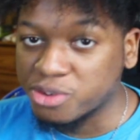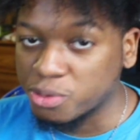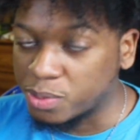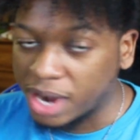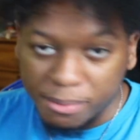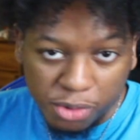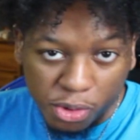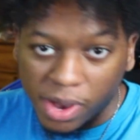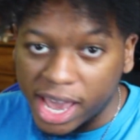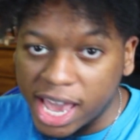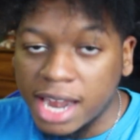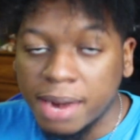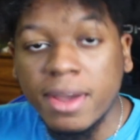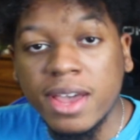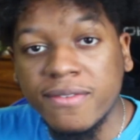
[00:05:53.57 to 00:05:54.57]
So when I'm doing
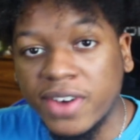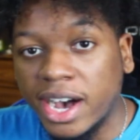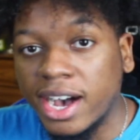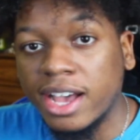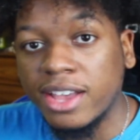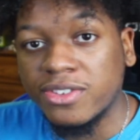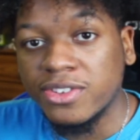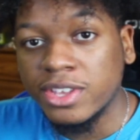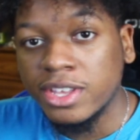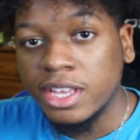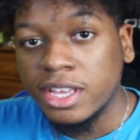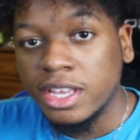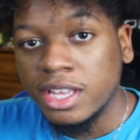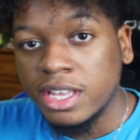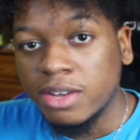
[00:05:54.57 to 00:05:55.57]
anime VODs,
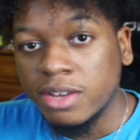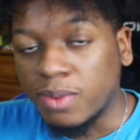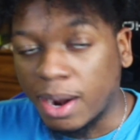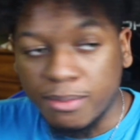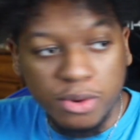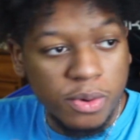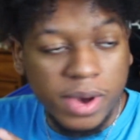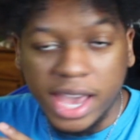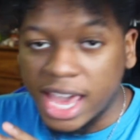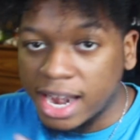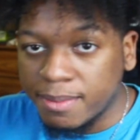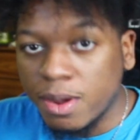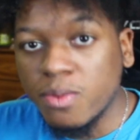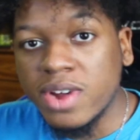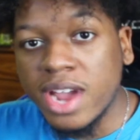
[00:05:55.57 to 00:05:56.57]
when I'm doing
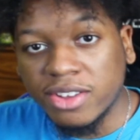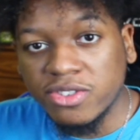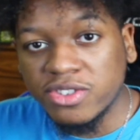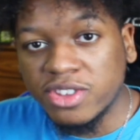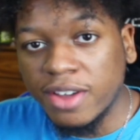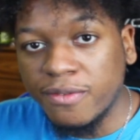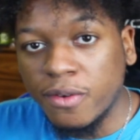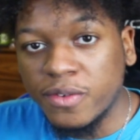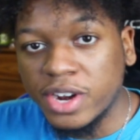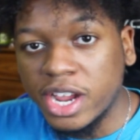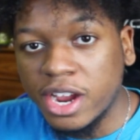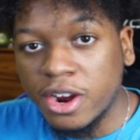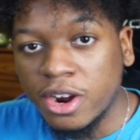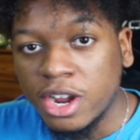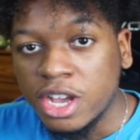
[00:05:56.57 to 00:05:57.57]
anime reaction stuff over
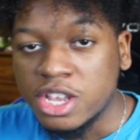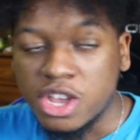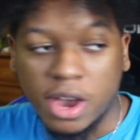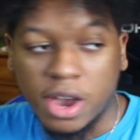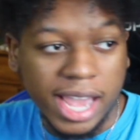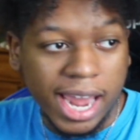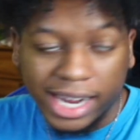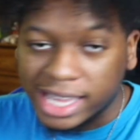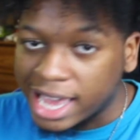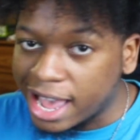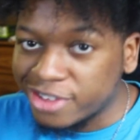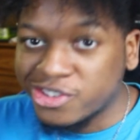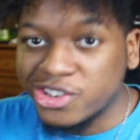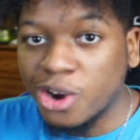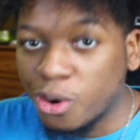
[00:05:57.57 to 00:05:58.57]
there, y'all gotta
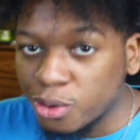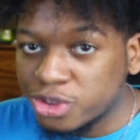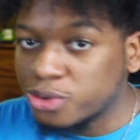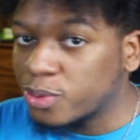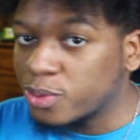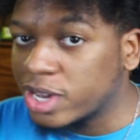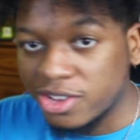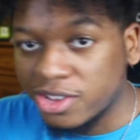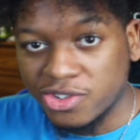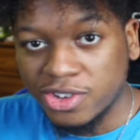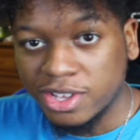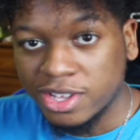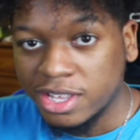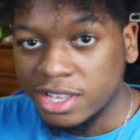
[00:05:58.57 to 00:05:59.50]
catch it on Twitch.